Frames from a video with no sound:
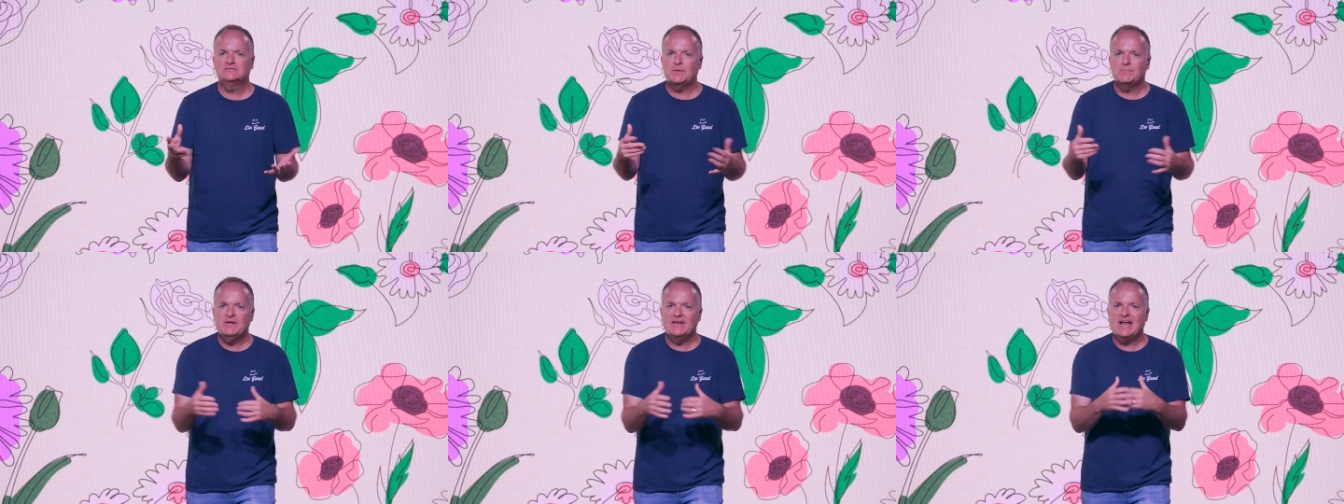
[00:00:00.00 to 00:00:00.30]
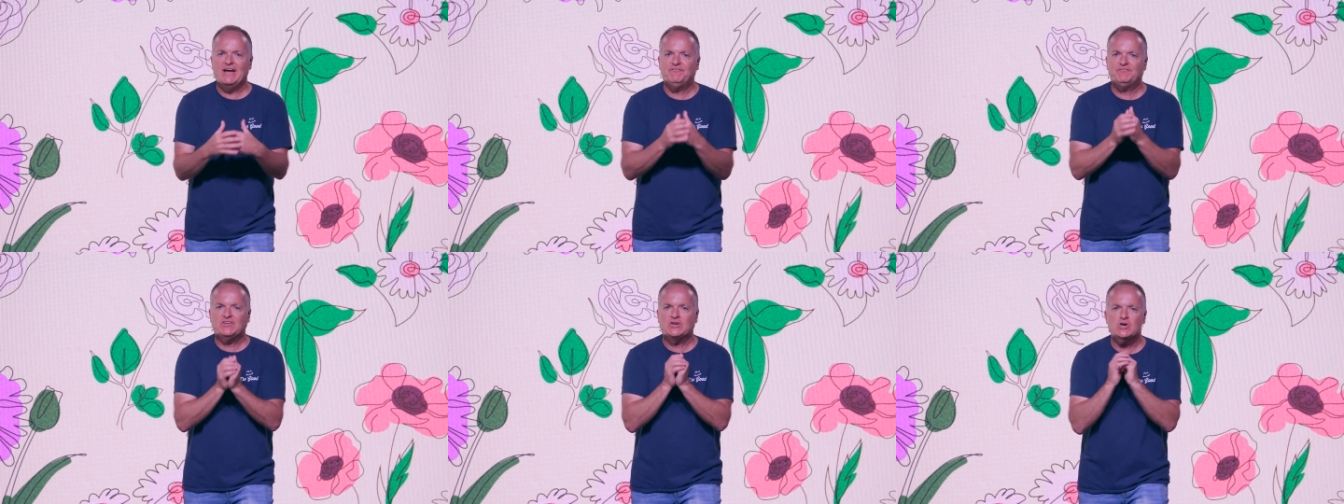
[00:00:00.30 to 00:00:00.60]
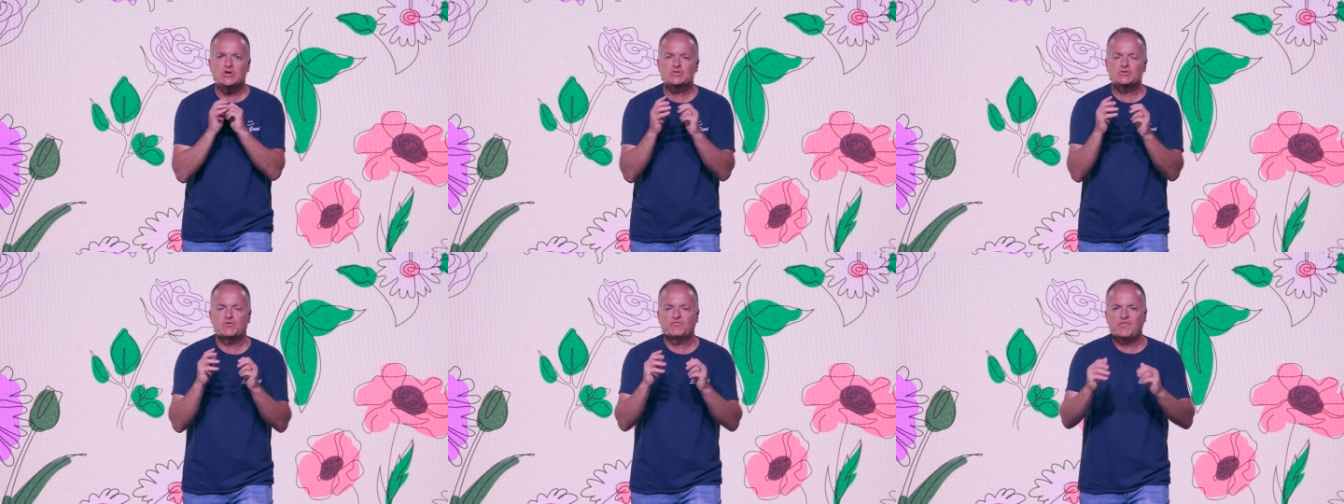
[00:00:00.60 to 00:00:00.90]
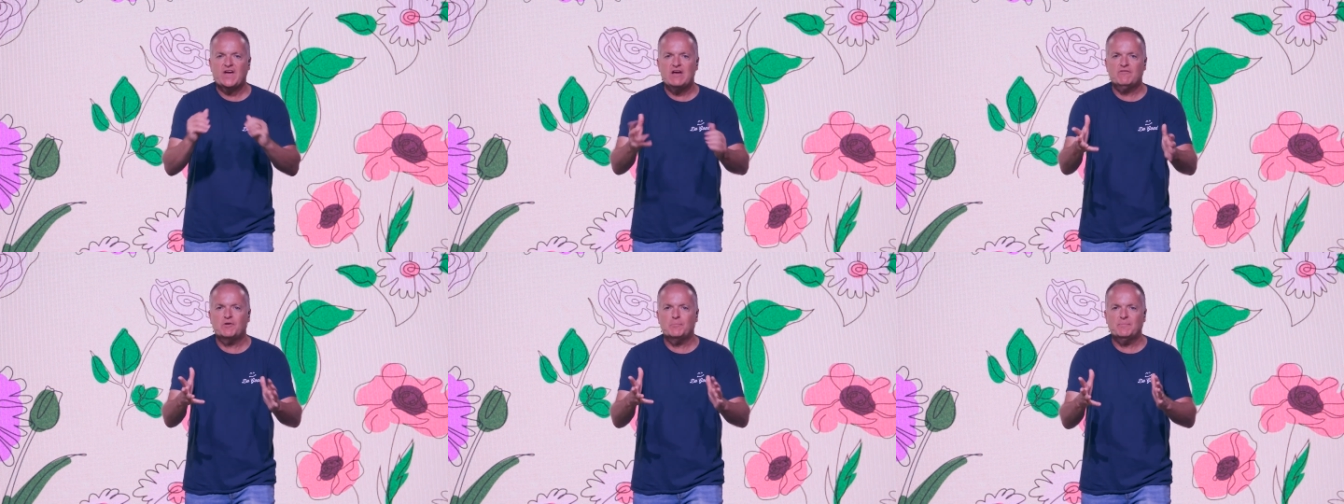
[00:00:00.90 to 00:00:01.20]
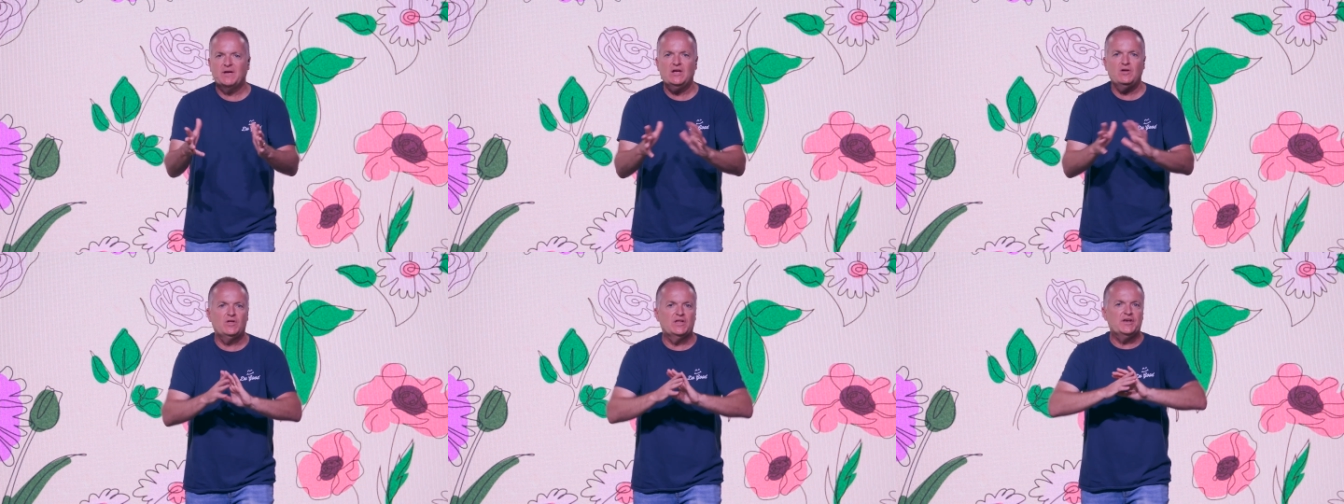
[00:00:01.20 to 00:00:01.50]
I mean, I've cooked your favorite
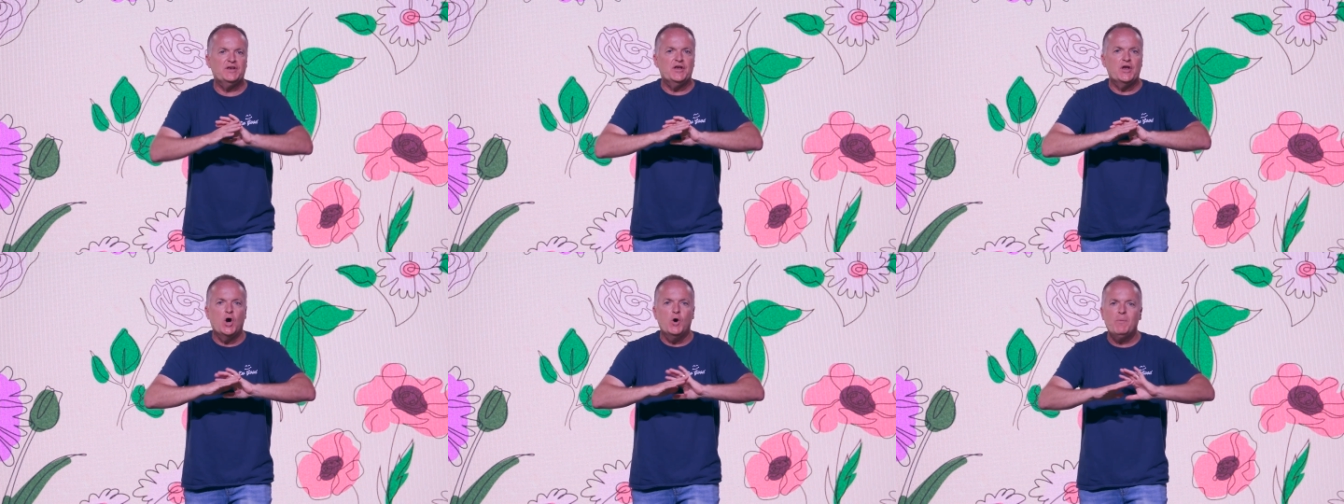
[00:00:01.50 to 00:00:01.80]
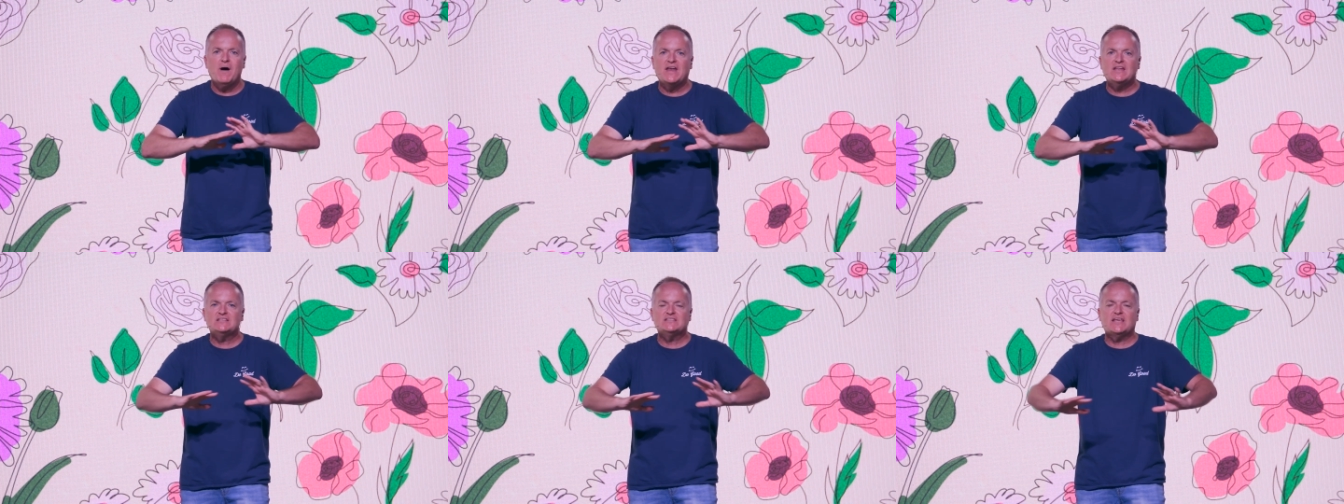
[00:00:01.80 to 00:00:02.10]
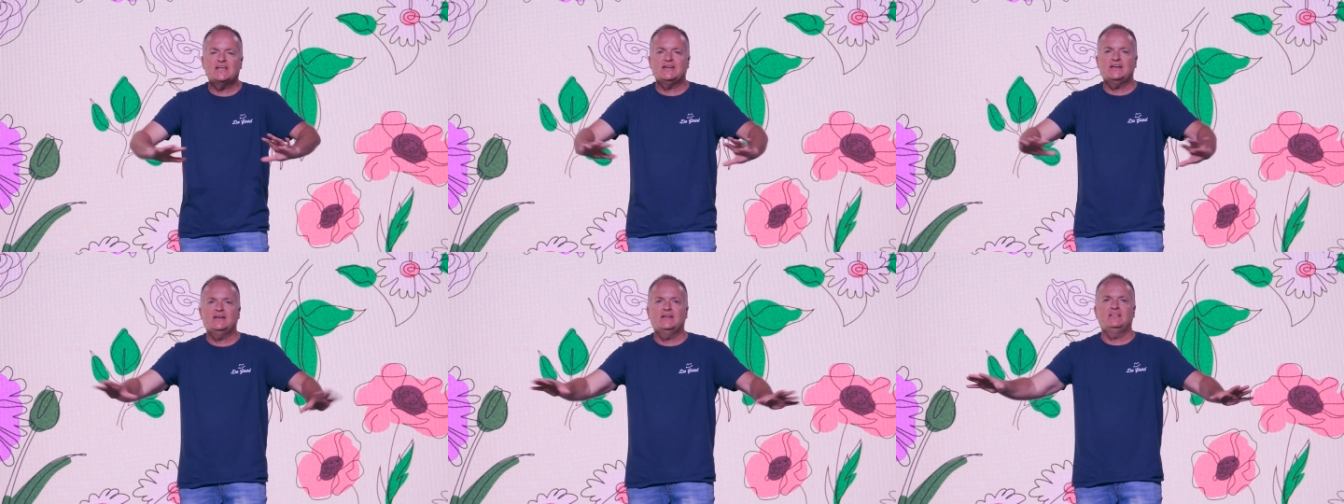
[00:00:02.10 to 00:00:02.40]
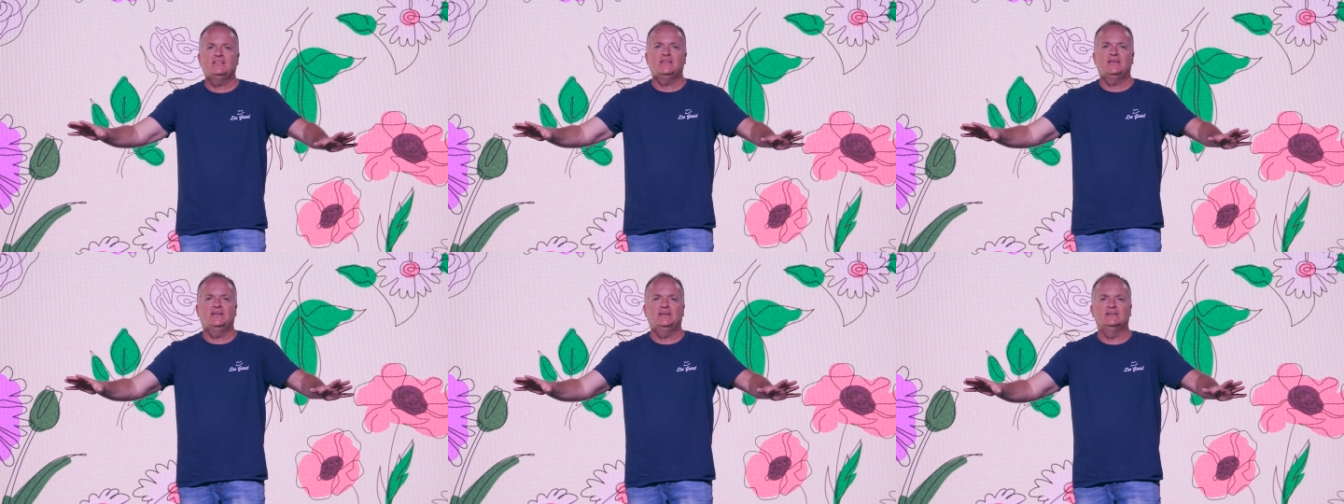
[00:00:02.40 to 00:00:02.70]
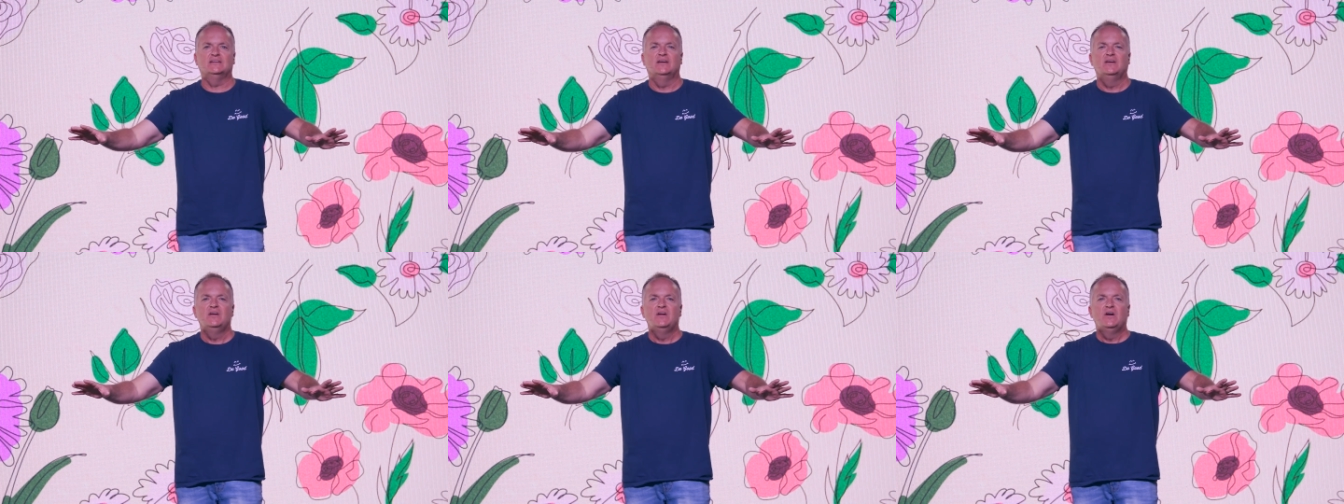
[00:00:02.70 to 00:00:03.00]
meal and nobody said anything